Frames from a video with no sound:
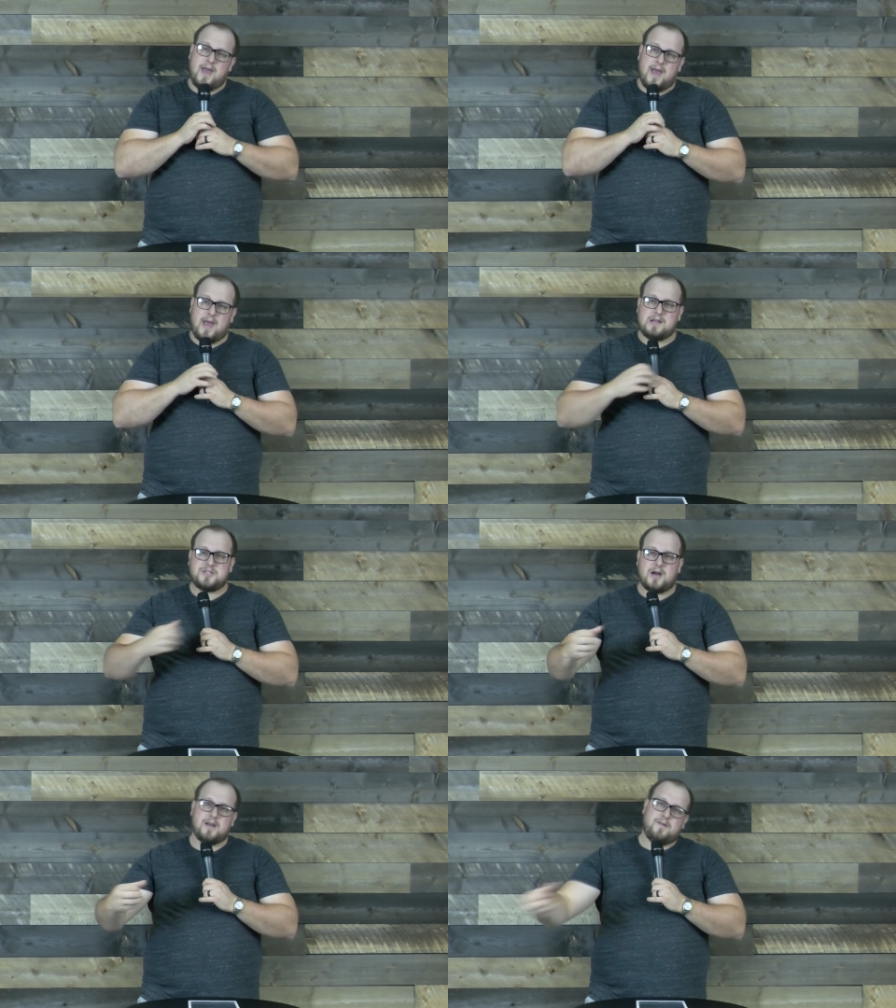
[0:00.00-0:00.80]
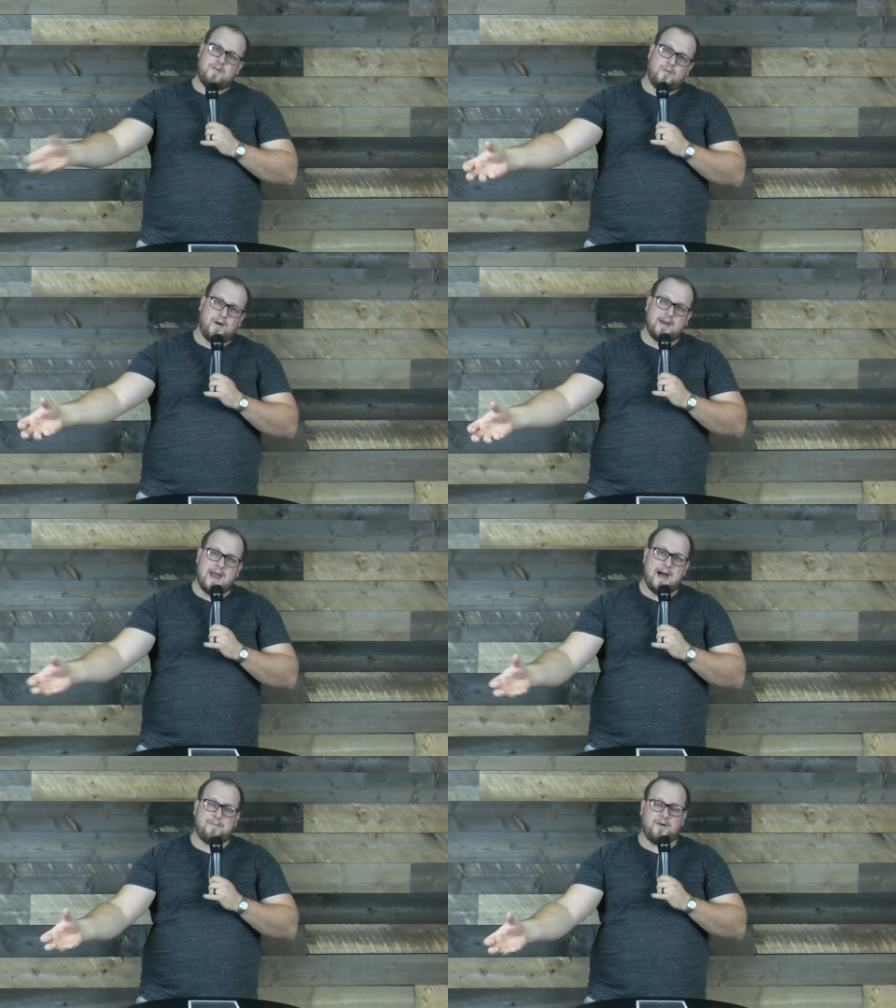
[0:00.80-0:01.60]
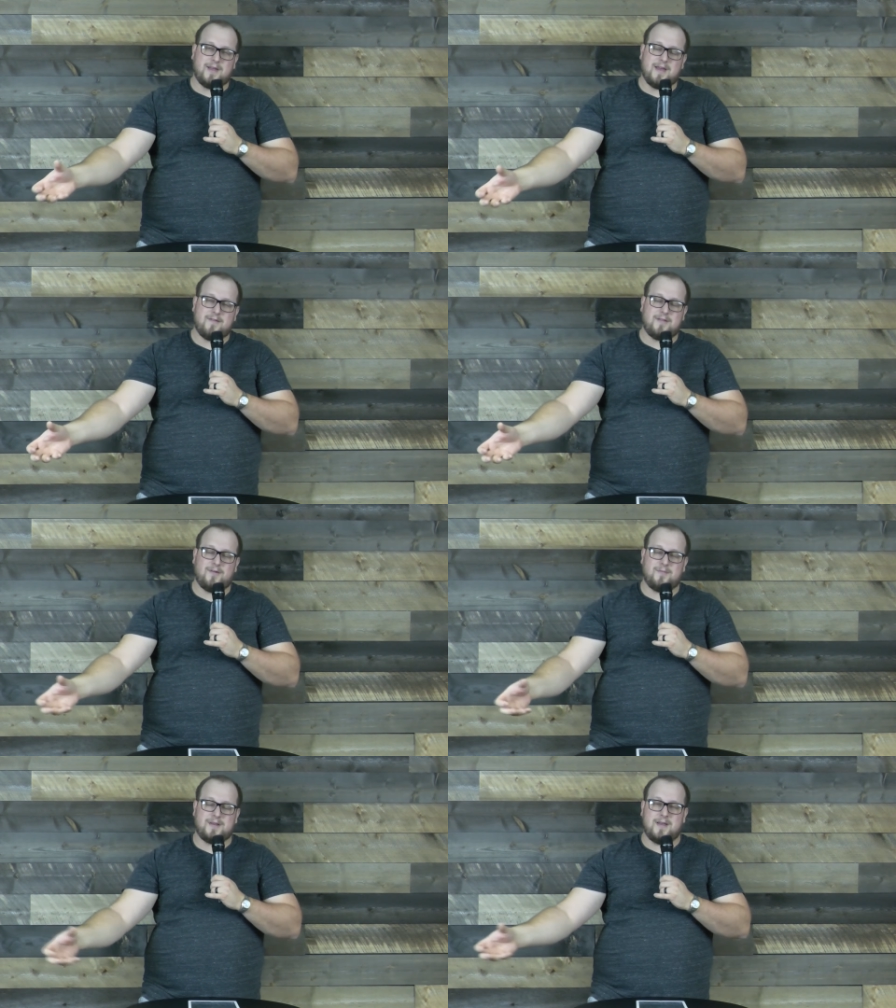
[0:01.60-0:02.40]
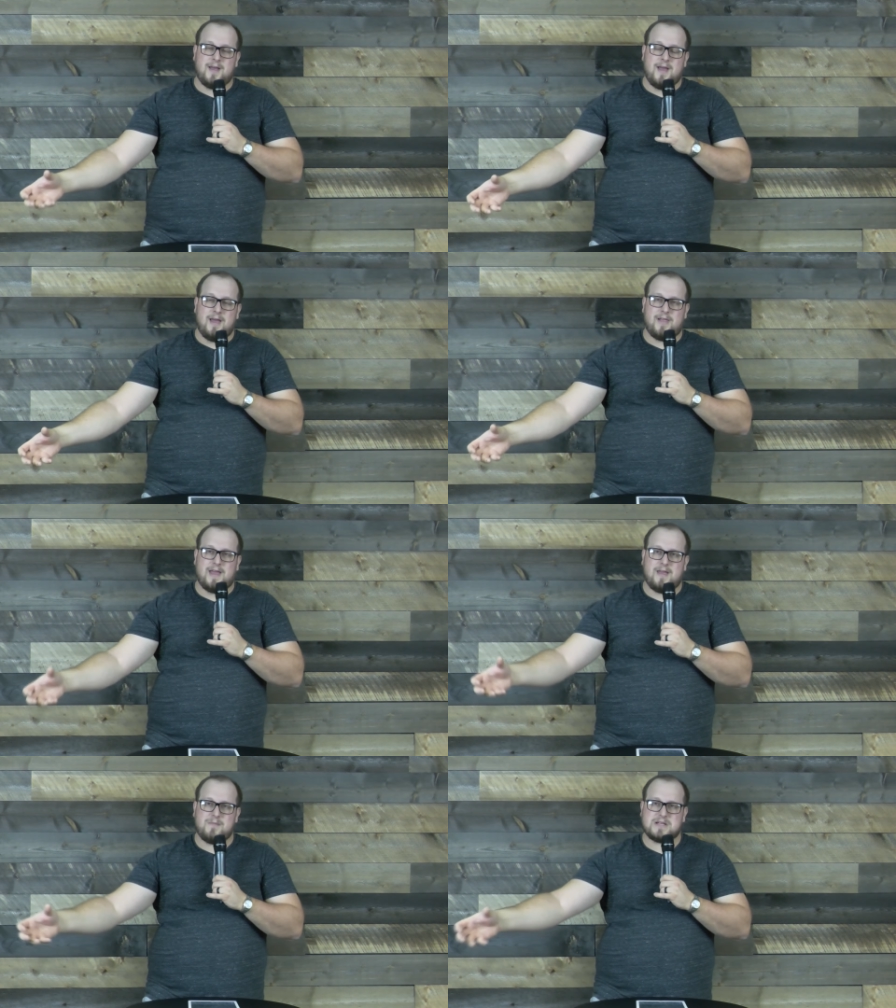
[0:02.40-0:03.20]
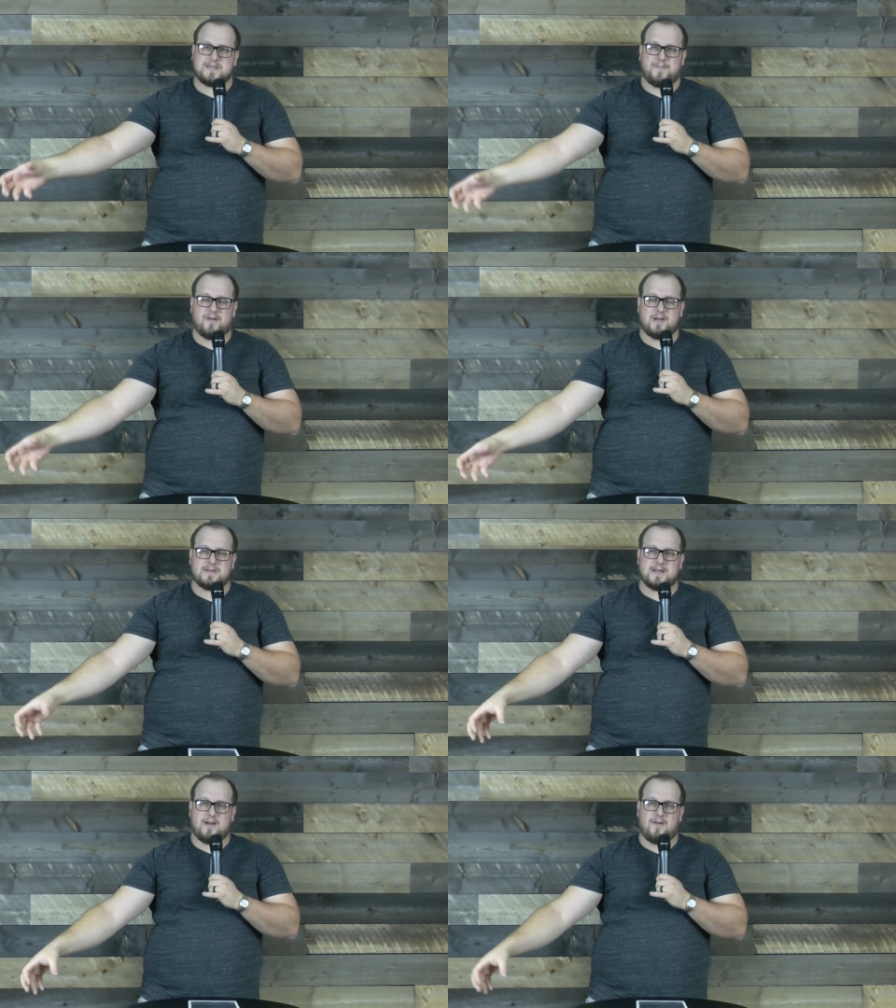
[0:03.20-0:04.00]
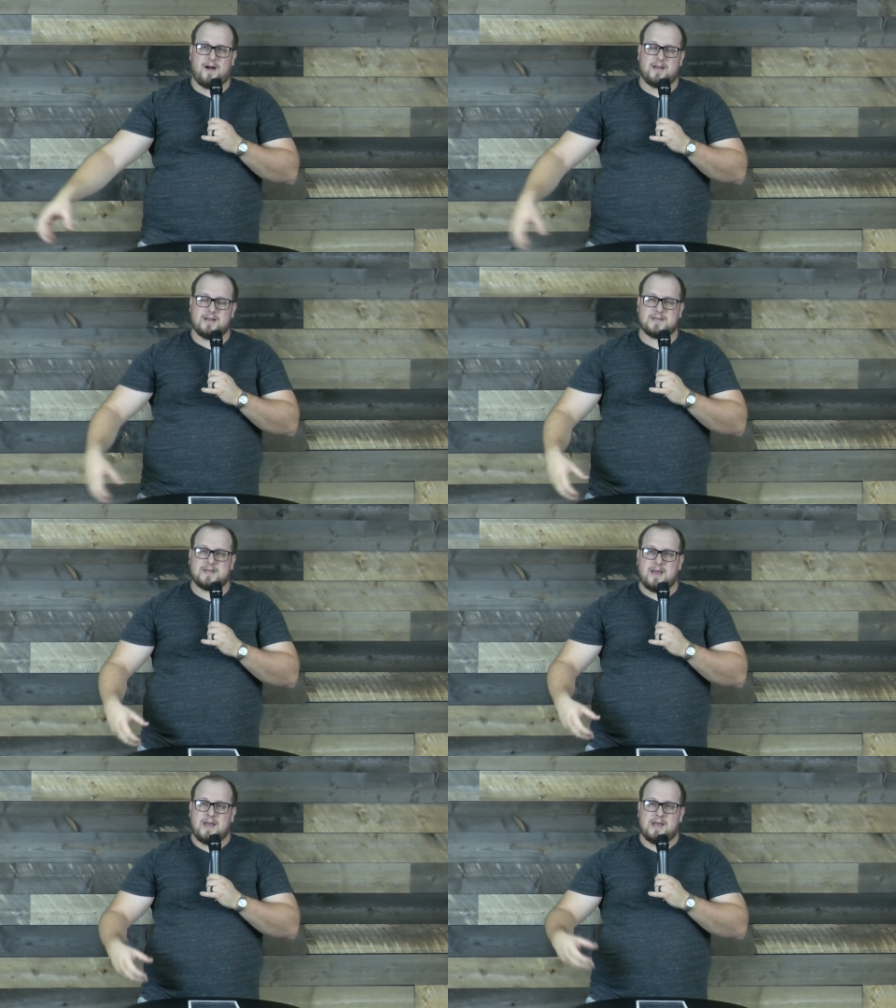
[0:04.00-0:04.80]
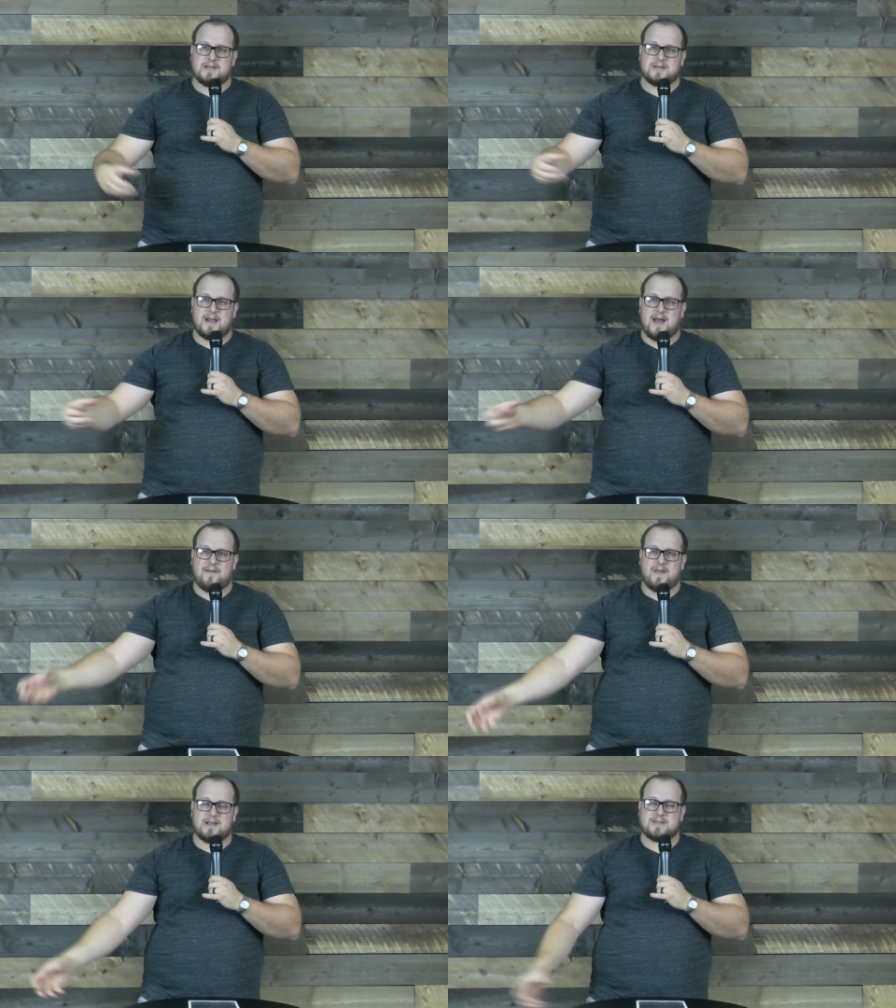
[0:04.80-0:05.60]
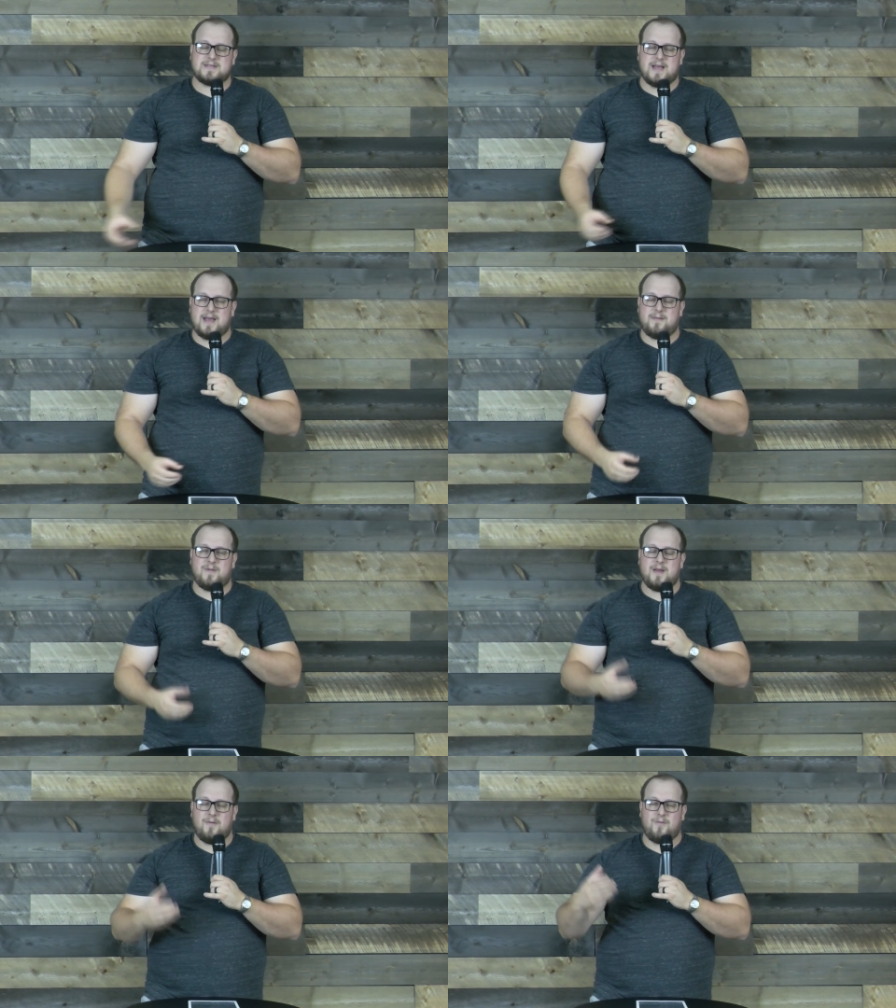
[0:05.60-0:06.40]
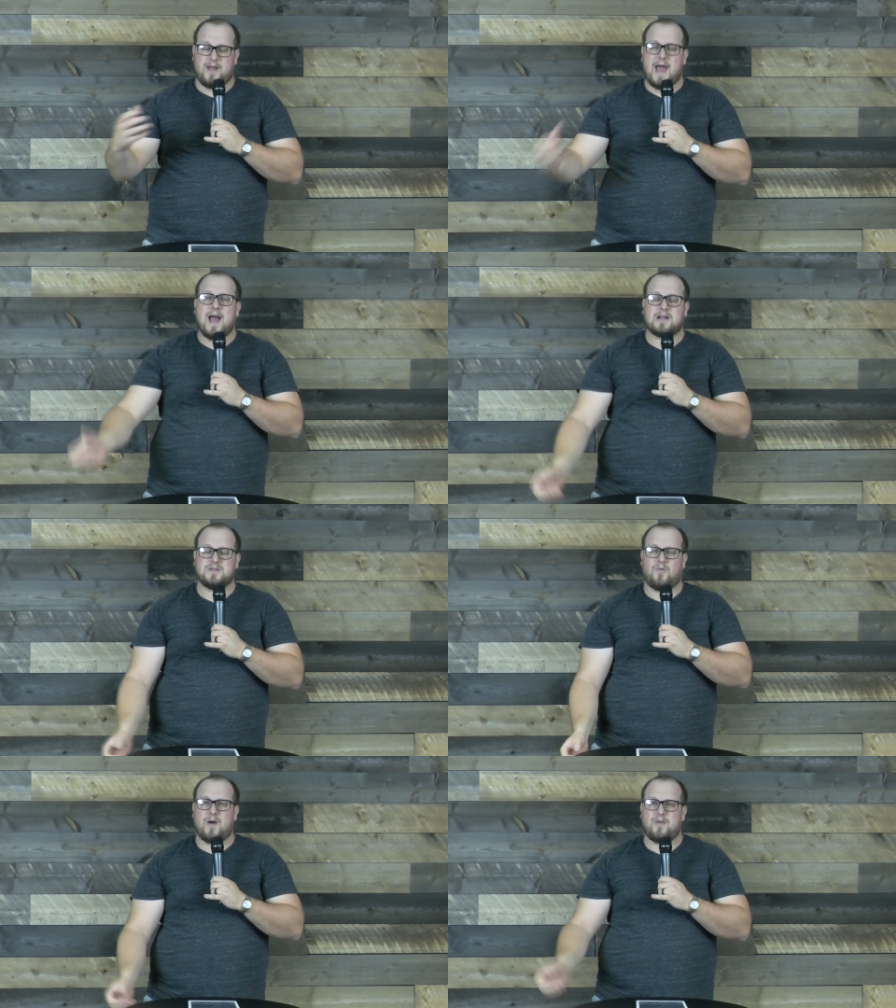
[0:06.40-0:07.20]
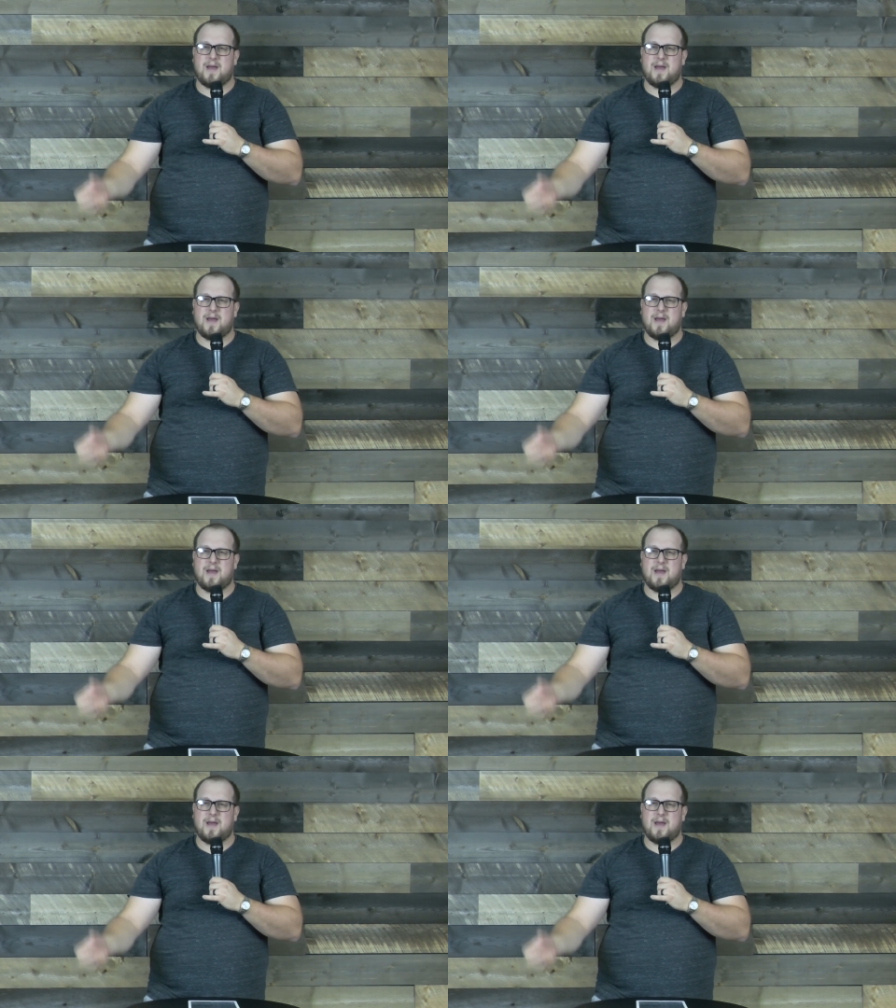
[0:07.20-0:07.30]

Hey, Judd, want an apple, and give it to him and let him experience that rottenness. He's going to have that same reaction. Why would